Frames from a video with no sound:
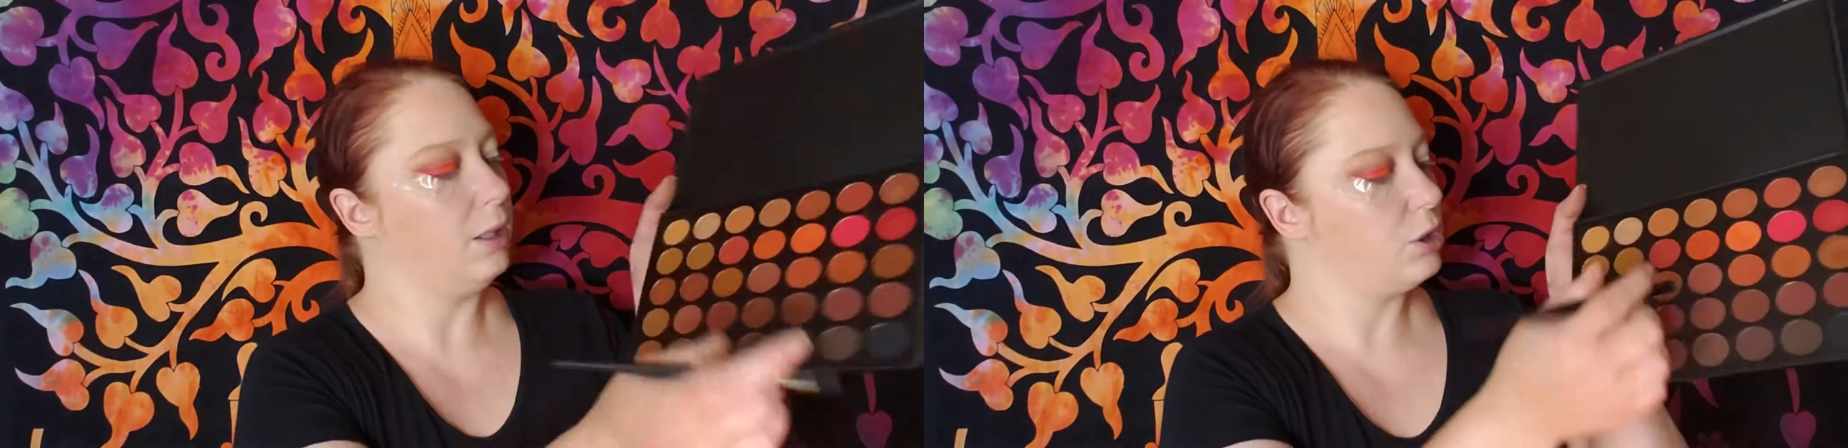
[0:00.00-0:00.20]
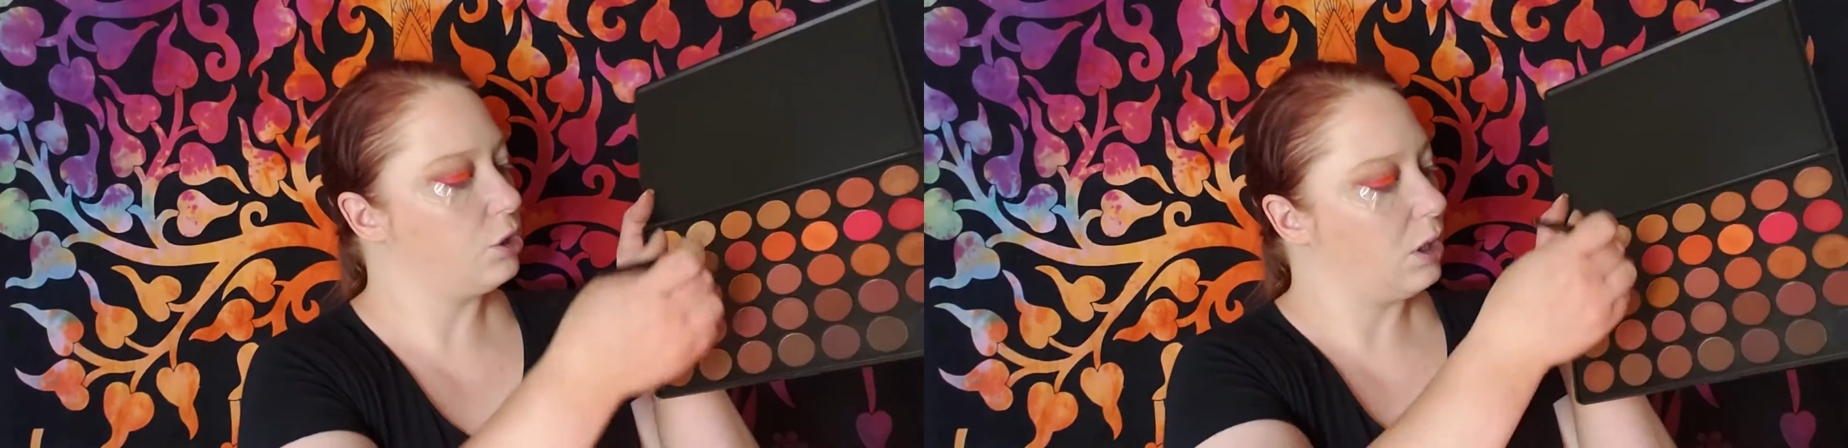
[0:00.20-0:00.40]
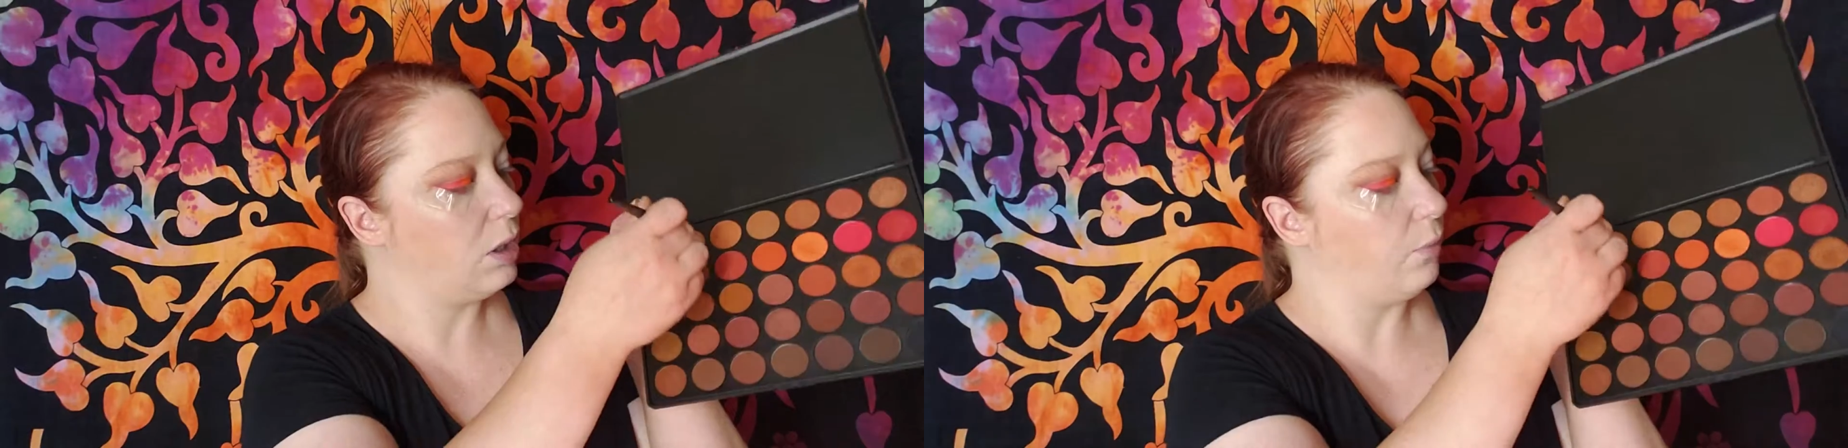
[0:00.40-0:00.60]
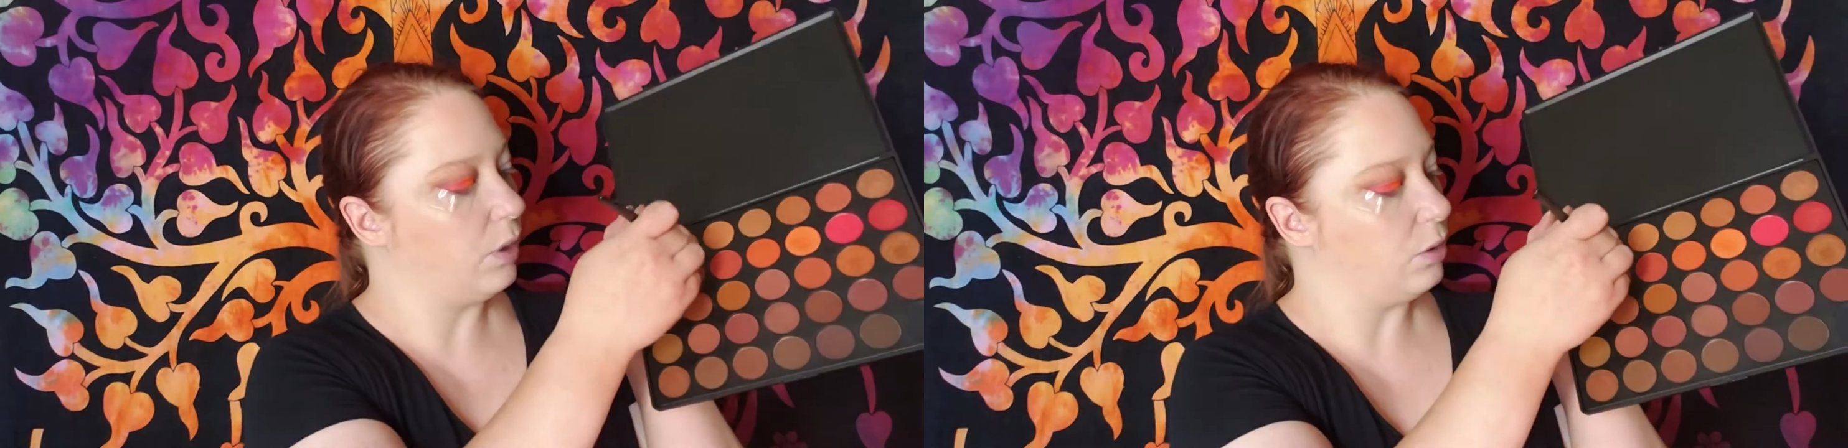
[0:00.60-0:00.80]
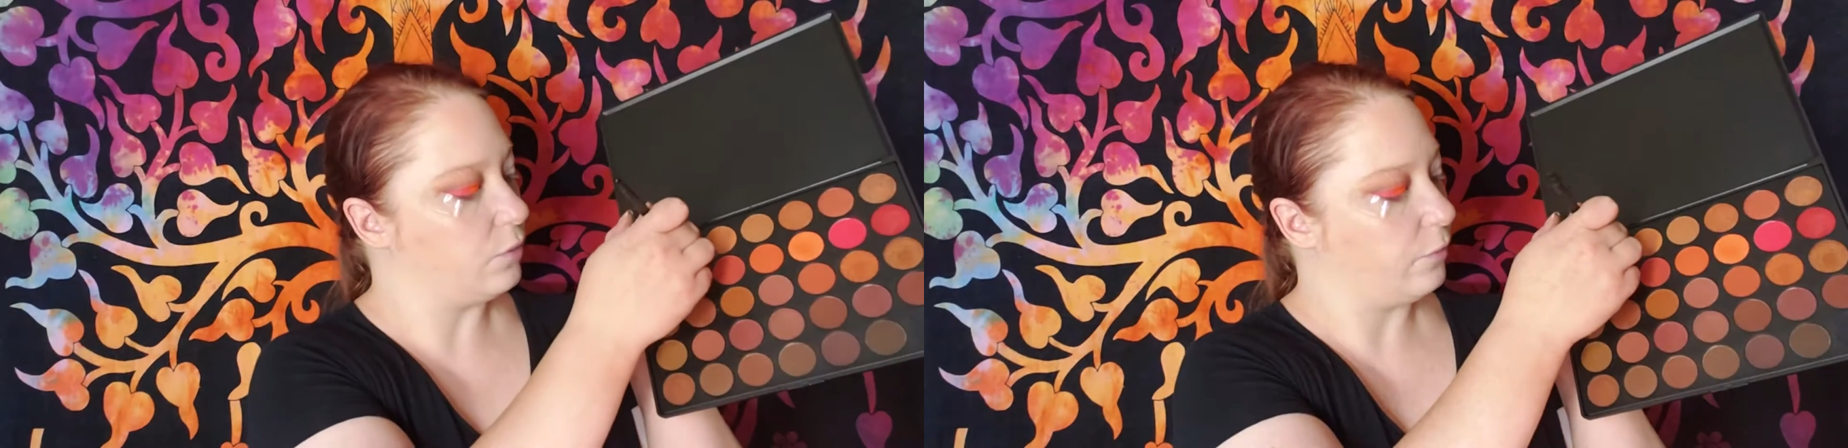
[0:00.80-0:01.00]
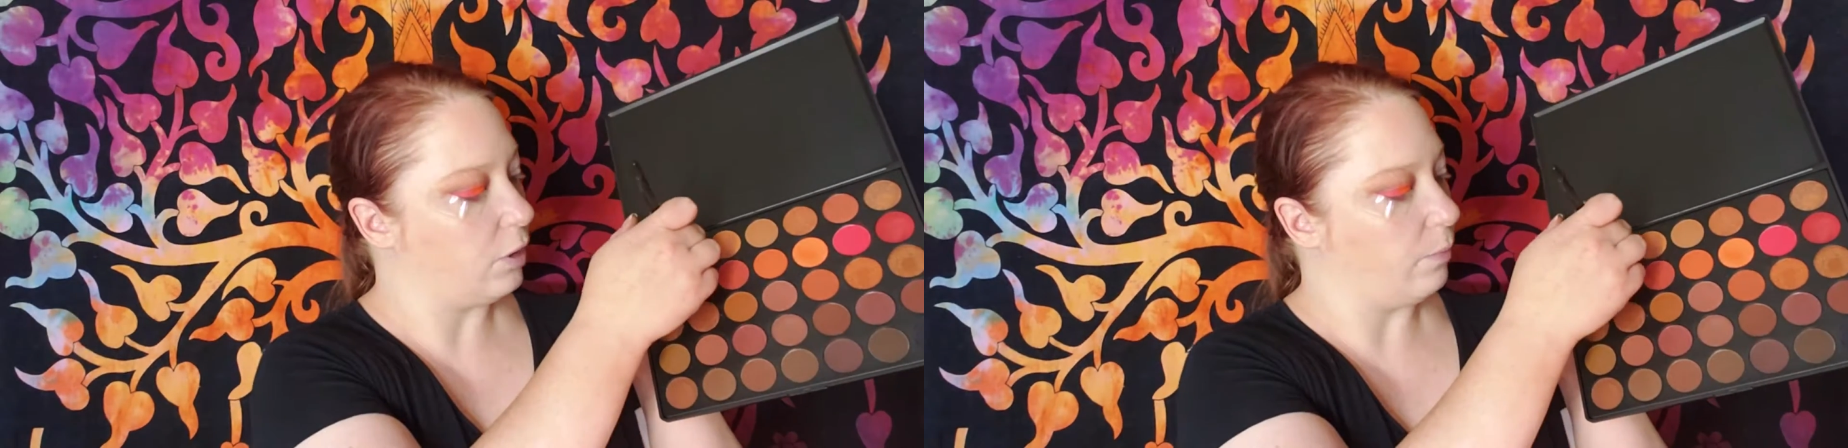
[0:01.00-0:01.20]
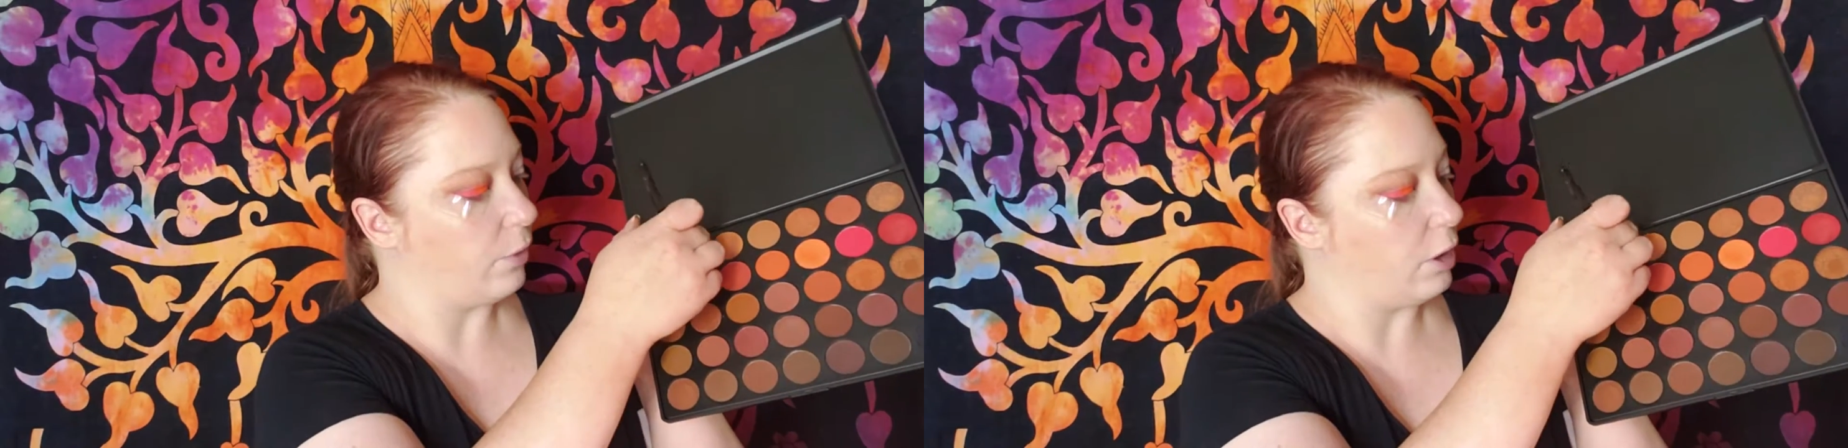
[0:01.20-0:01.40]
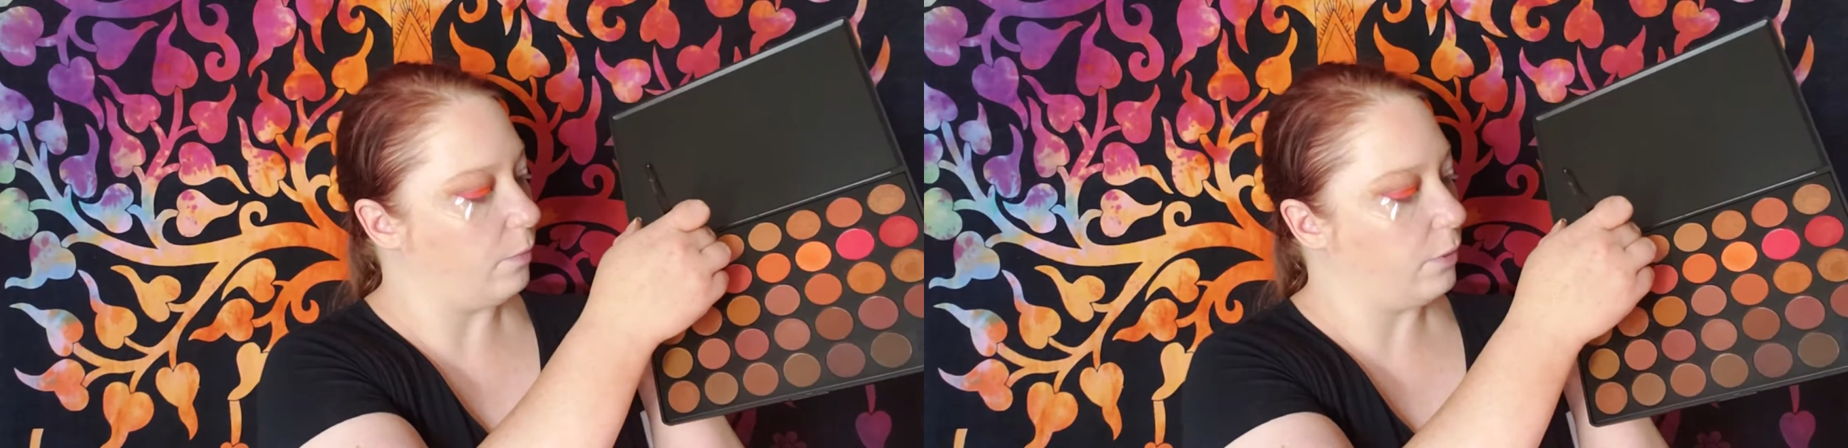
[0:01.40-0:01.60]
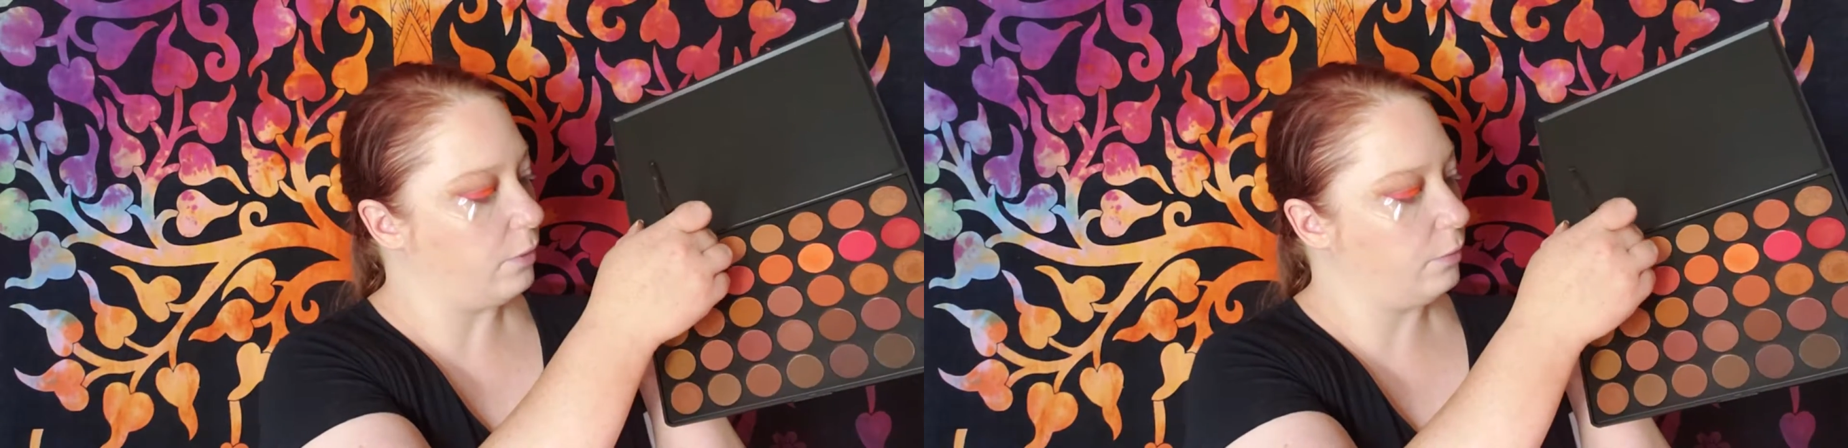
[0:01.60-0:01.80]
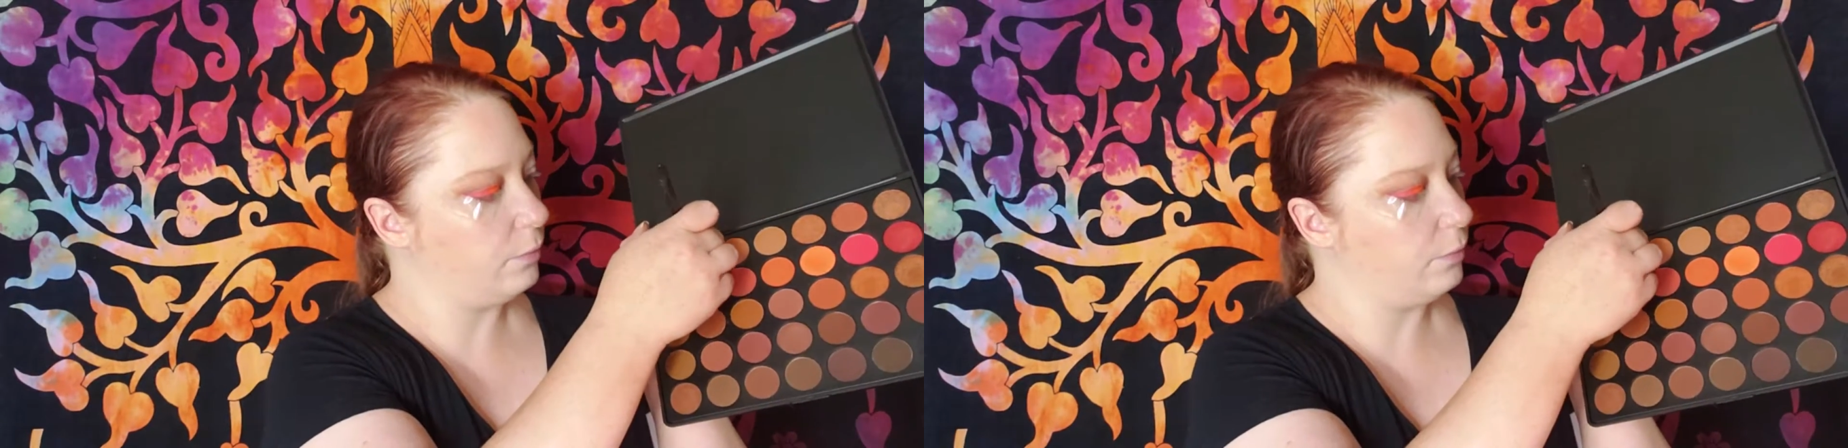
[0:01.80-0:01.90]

shade that we use for our brow bone.